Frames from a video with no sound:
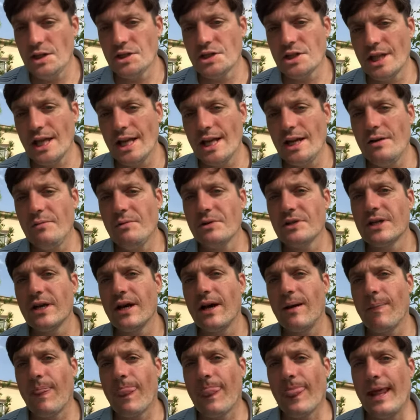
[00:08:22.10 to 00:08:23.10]
then he was
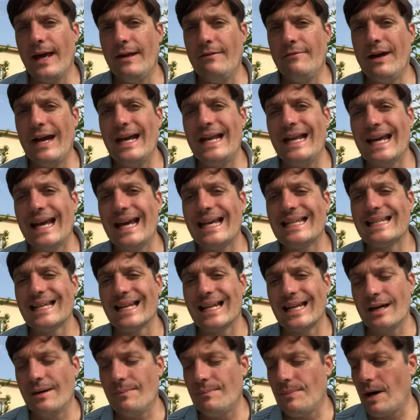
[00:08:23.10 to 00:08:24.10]
invading
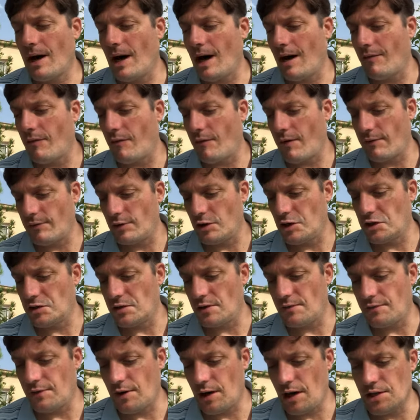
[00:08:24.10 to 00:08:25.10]
Italy on behalf of
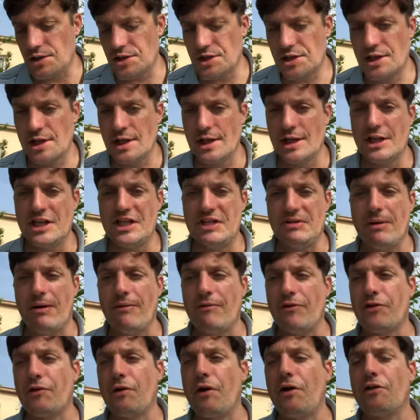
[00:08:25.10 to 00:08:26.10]
revolutionary France to
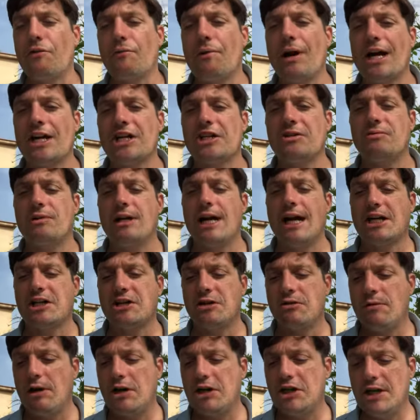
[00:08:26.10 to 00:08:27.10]
overthrow the
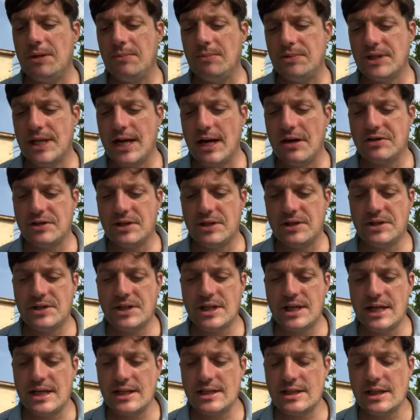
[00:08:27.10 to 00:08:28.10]
reactionary regimes there, as they'd
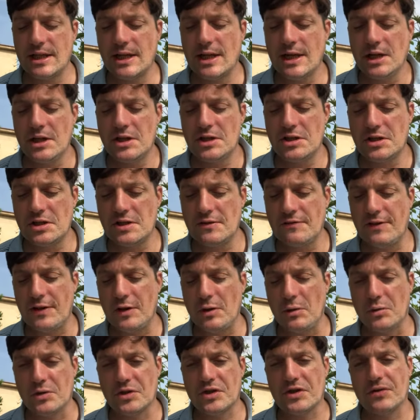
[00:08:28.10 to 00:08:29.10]
see it, to defeat
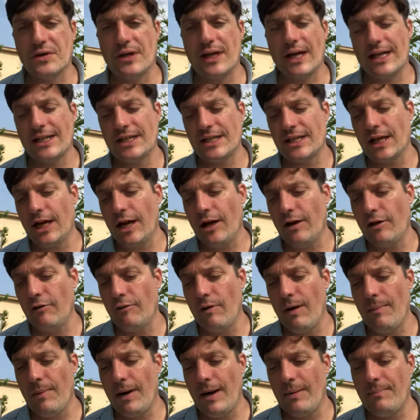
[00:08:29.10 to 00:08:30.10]
Austria, as in the Holy
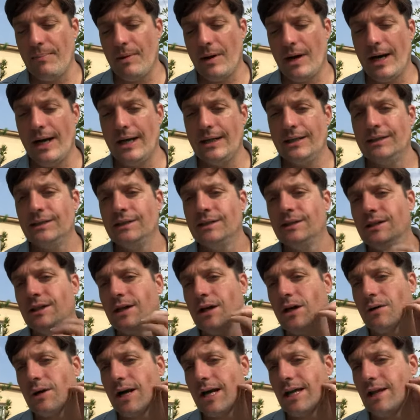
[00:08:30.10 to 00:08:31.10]
Roman Empire.
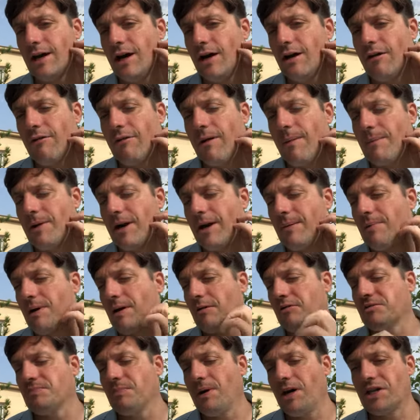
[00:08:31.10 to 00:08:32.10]
Okay, the Holy Roman
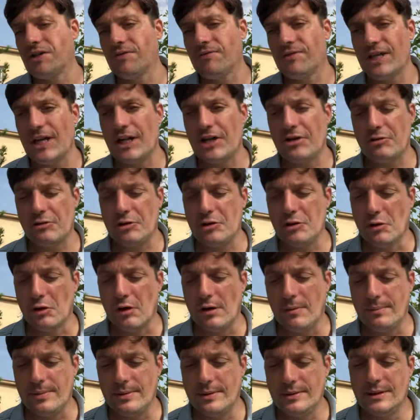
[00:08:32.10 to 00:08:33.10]
Empire was much of Central
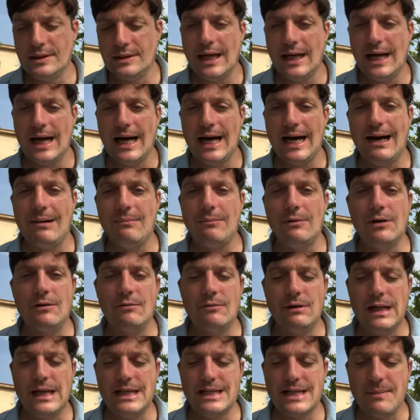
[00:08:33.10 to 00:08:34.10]
Europe.
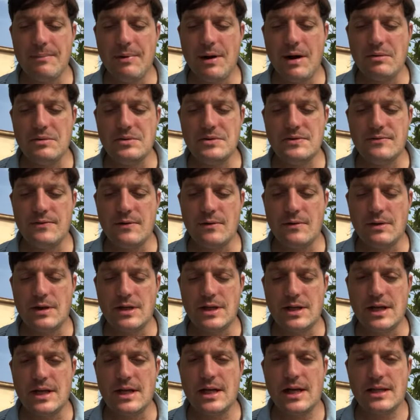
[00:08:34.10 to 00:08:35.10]
Really, its empire was
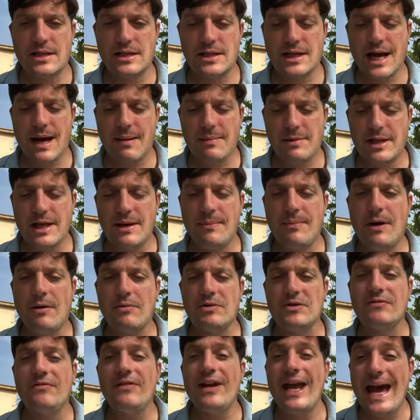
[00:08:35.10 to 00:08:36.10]
the capital of the empire
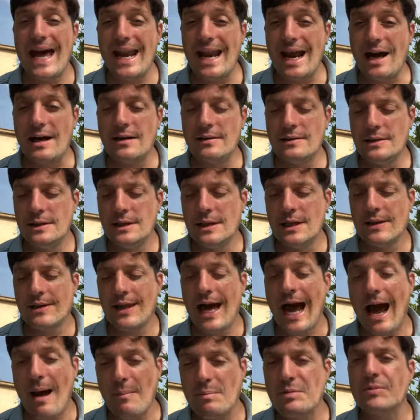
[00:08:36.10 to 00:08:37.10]
was Vienna.
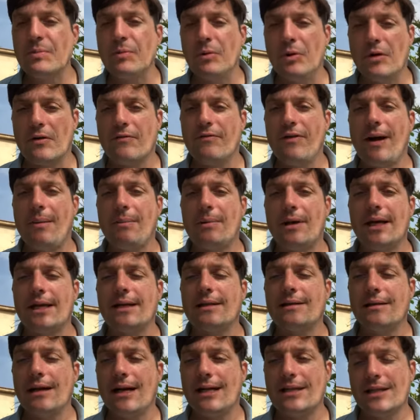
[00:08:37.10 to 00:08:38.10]
The Habsburg
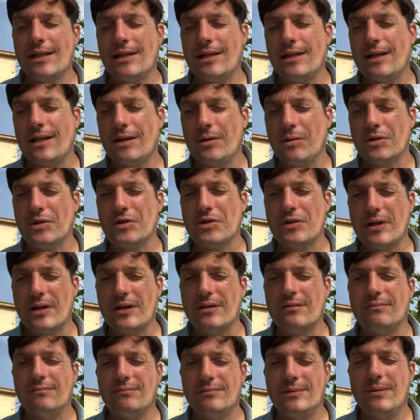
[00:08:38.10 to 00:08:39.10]
family, as in the
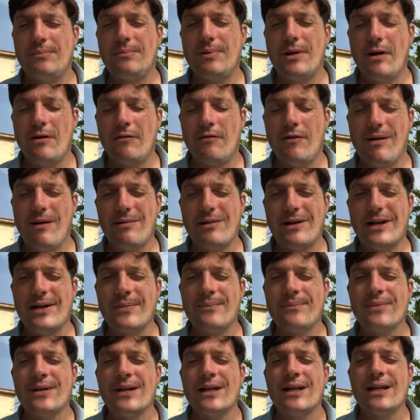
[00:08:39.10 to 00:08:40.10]
Austrian imperial family,
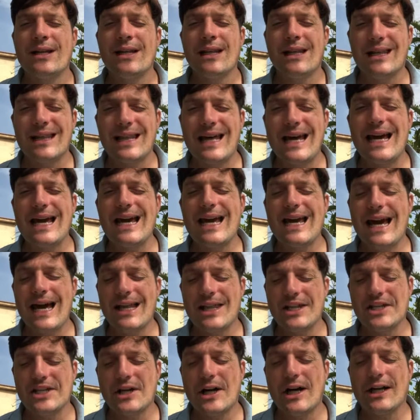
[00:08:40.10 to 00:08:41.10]
they
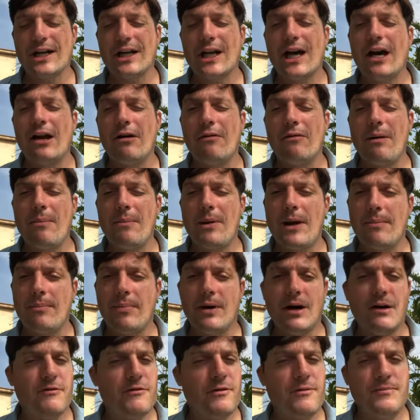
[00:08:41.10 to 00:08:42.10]
had the title Holy
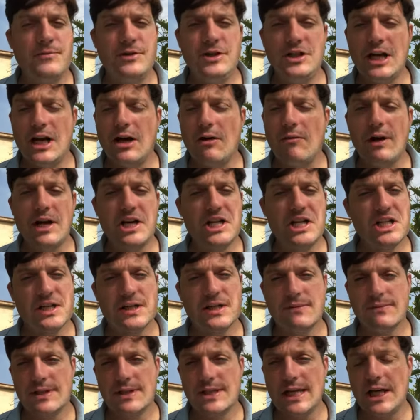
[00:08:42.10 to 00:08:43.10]
Roman Empire for
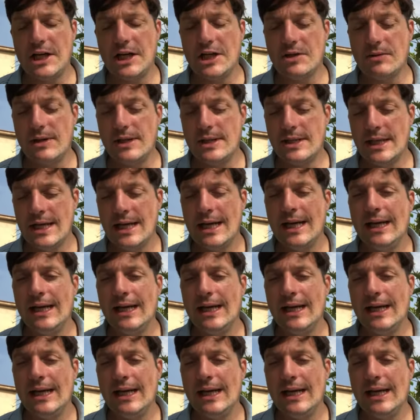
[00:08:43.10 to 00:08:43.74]
generations, for centuries.